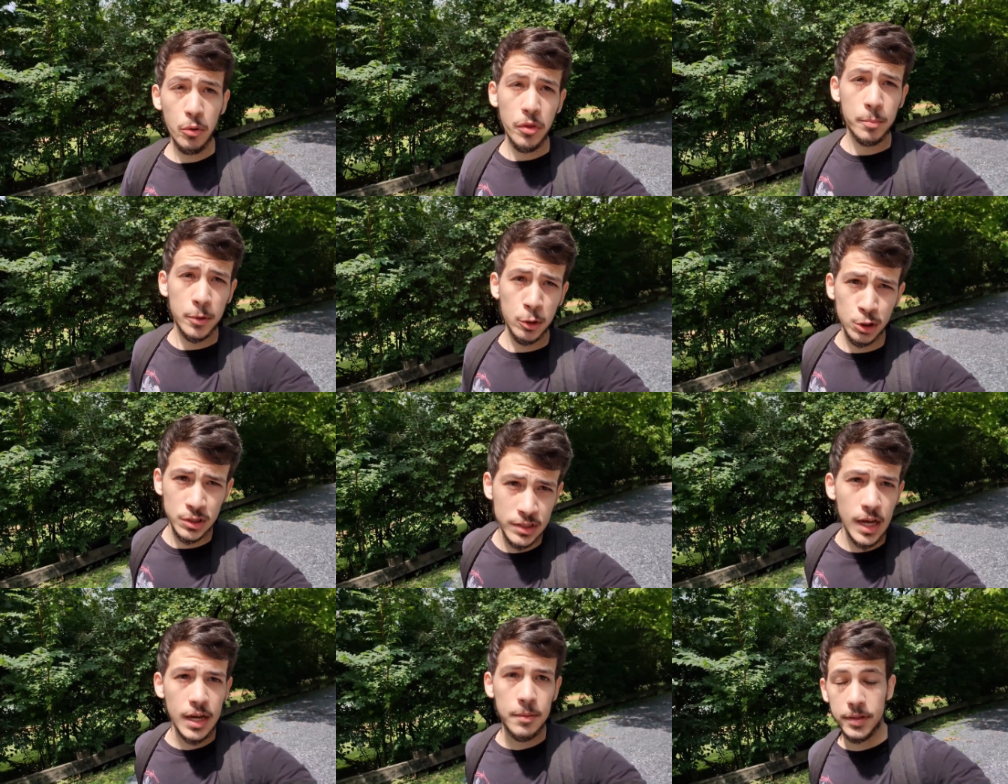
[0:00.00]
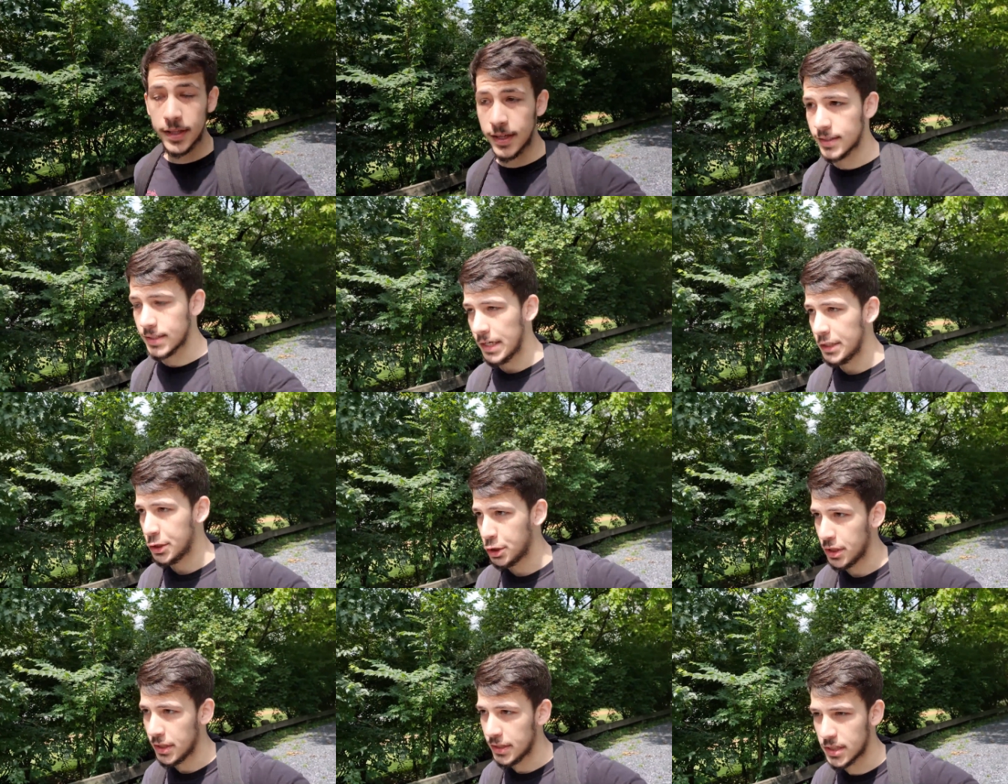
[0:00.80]
the Burnside
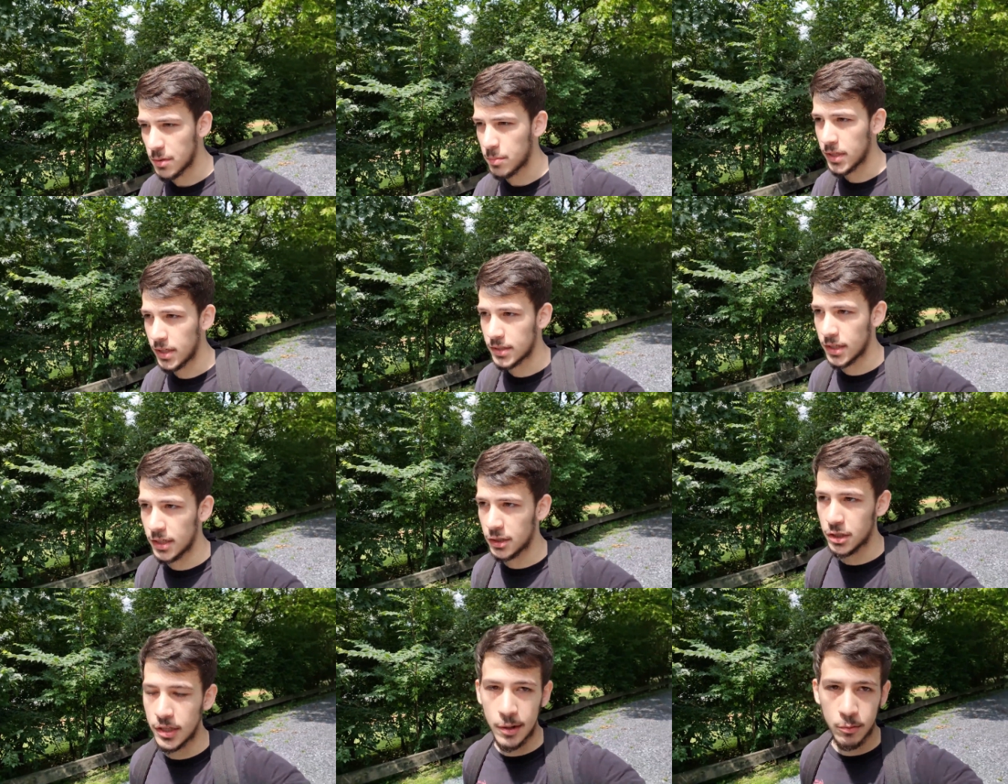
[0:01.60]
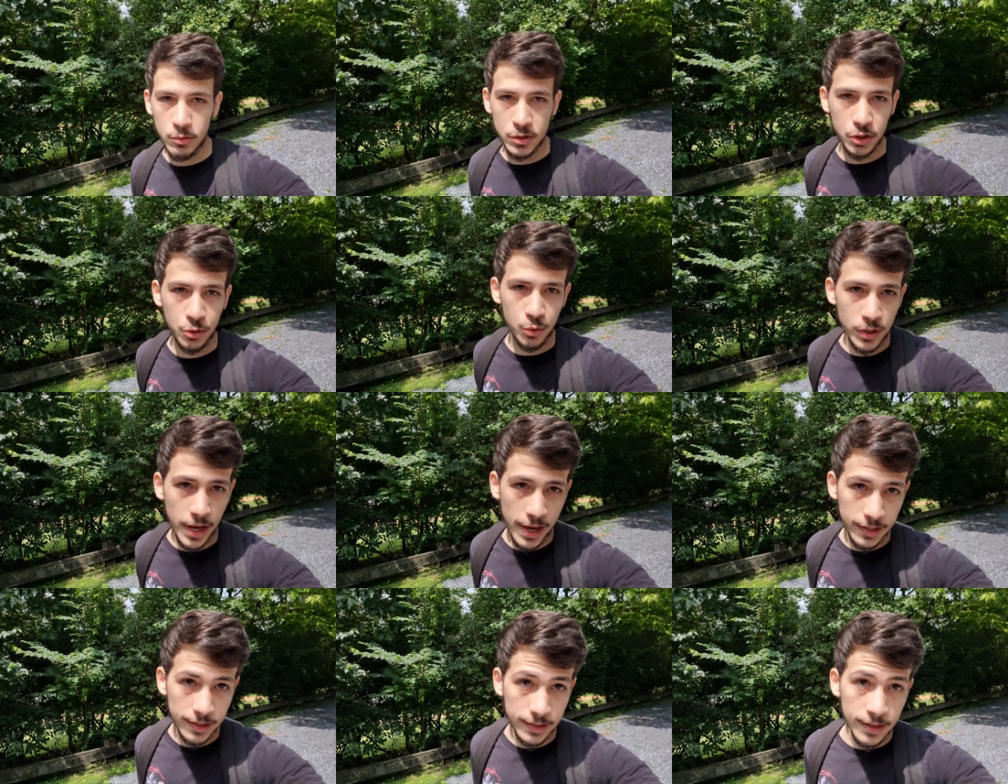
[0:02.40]
Plantation is a plantation that was
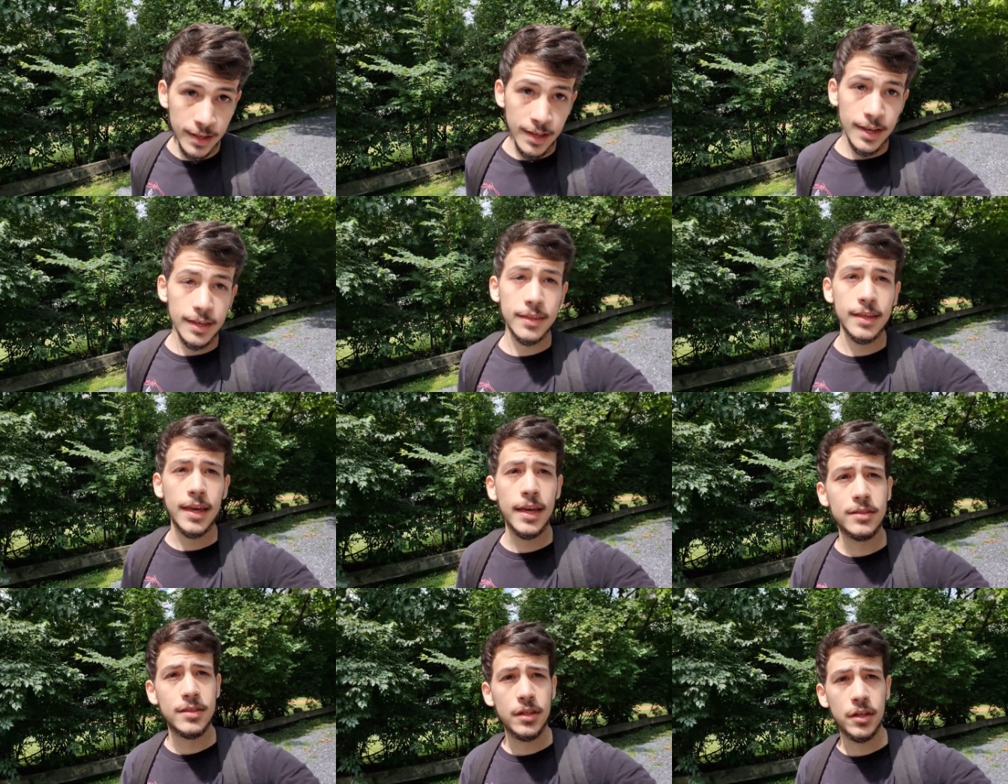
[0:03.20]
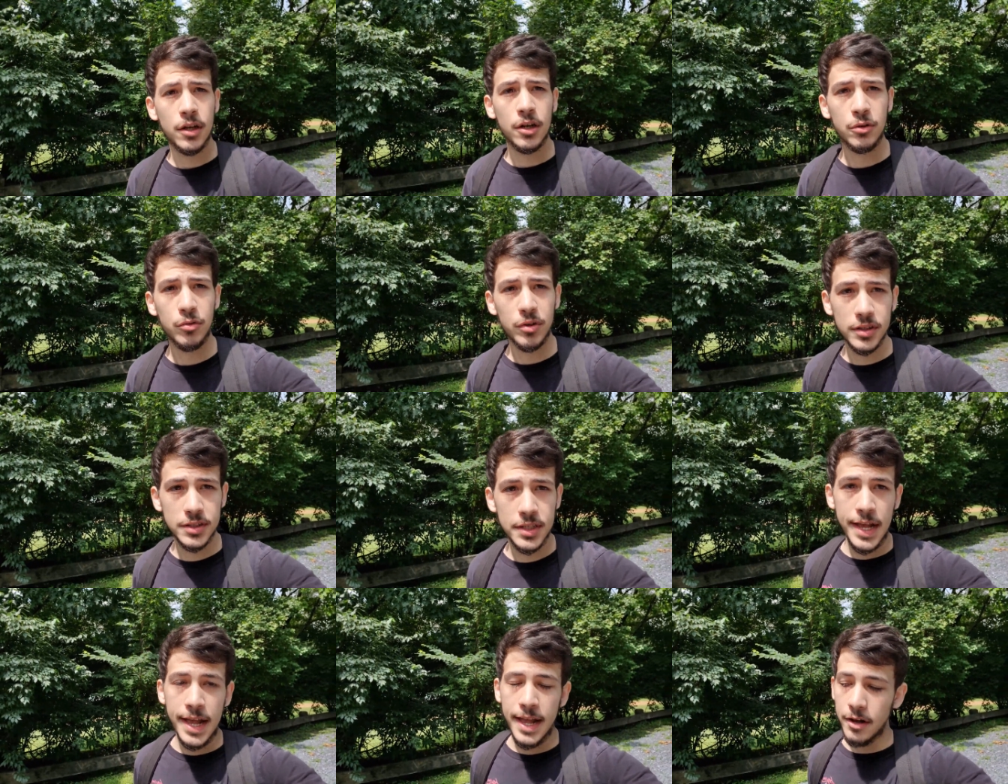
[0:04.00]
created in the 1800s,
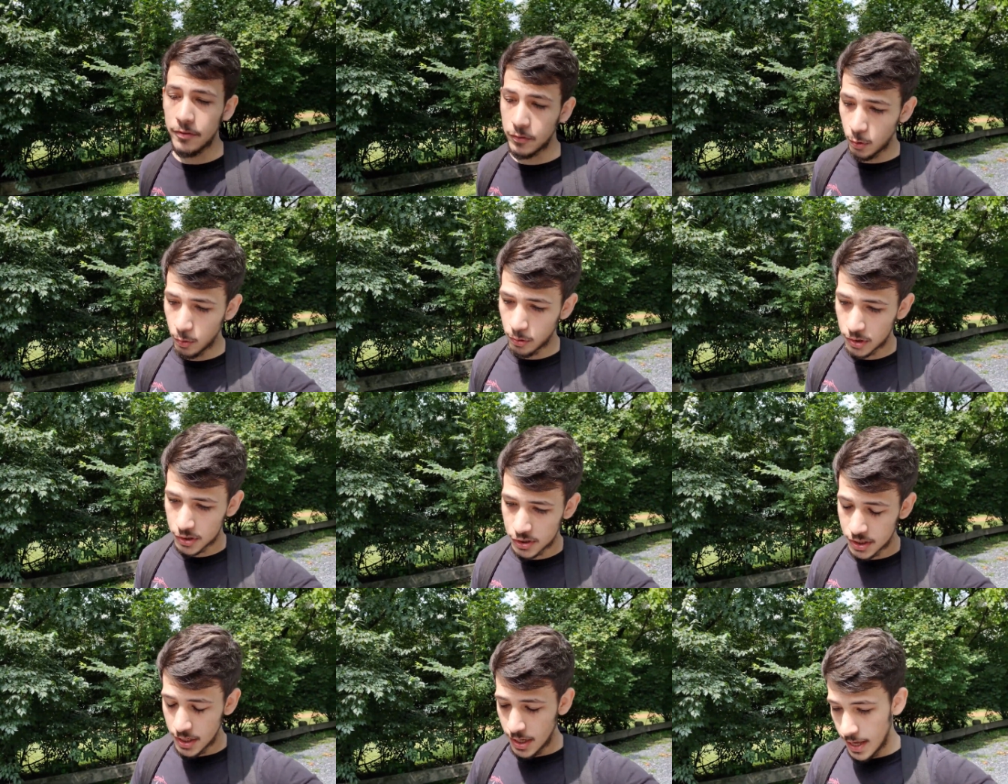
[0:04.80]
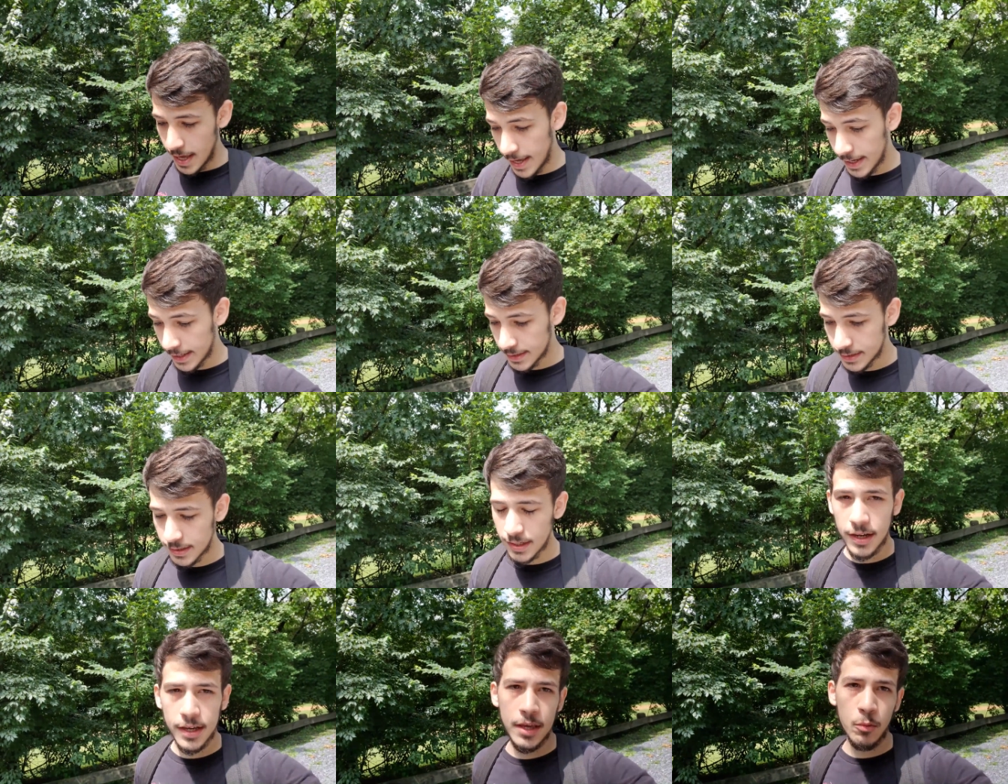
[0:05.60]
of course, and
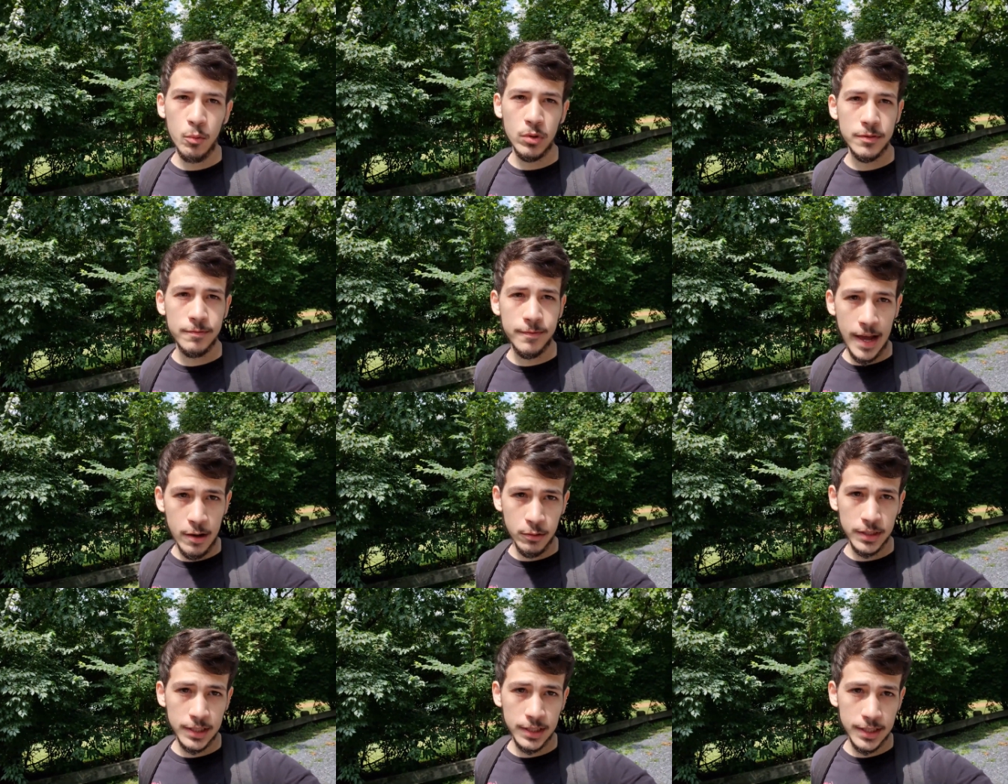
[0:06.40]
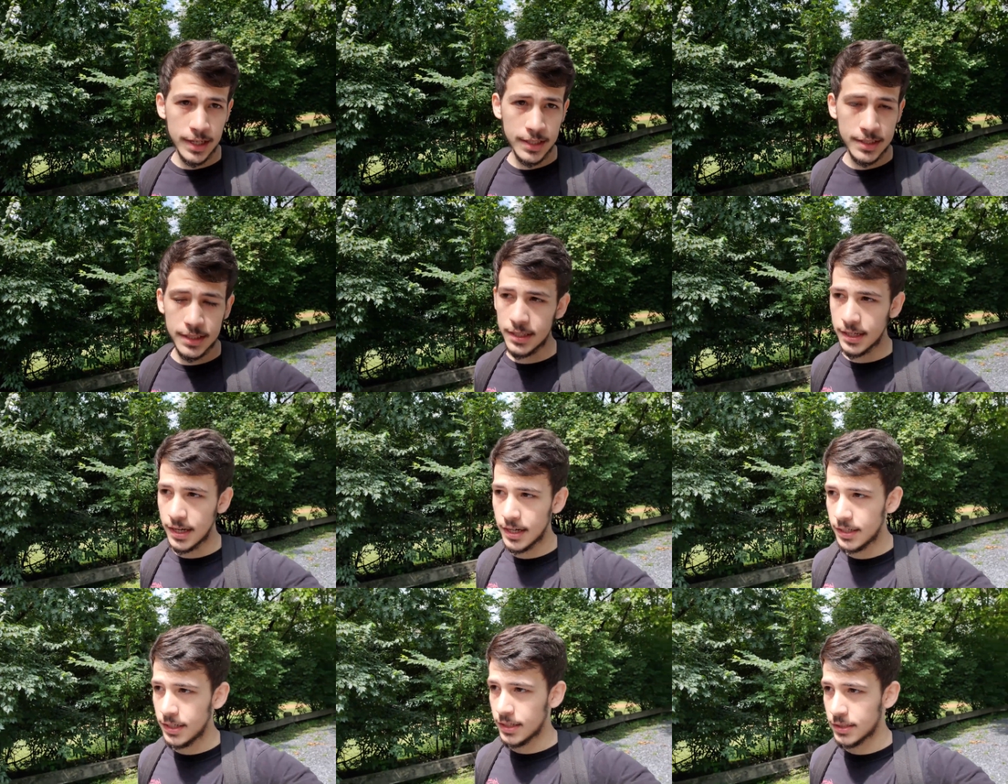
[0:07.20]
it was founded in
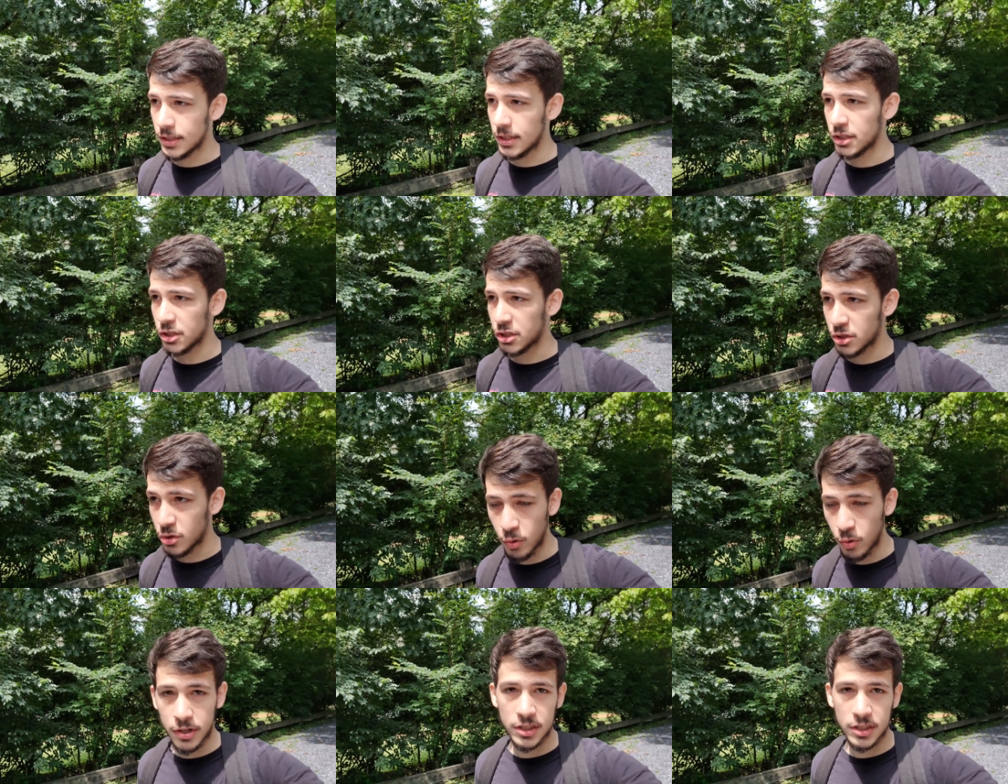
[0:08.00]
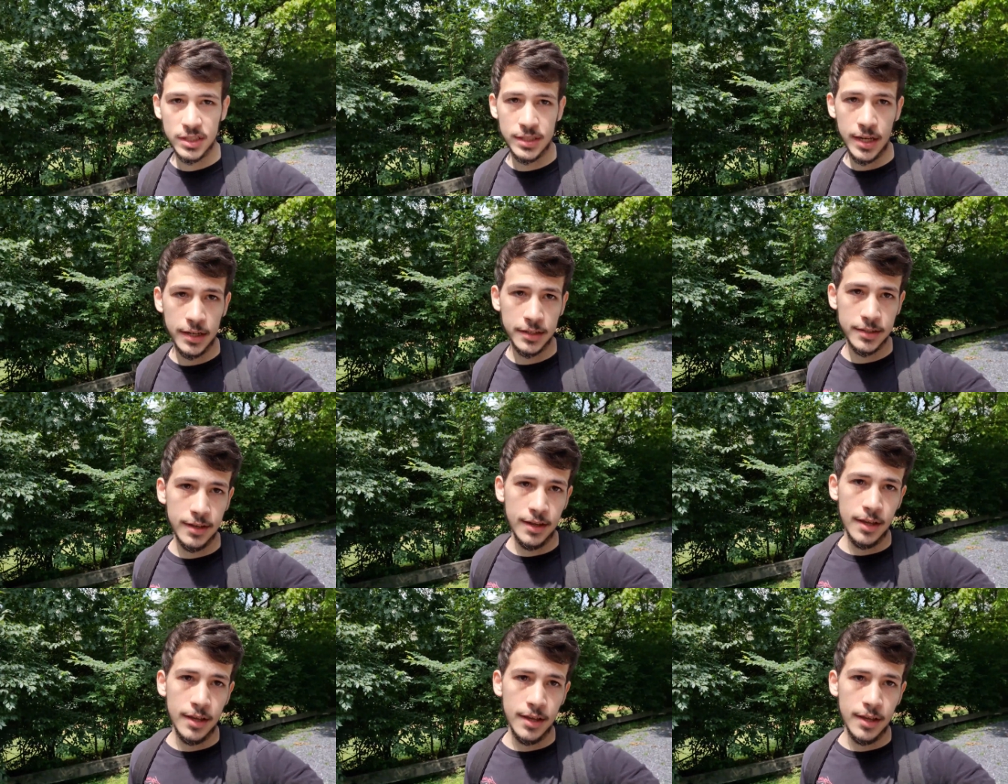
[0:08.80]
1990 as a historic site.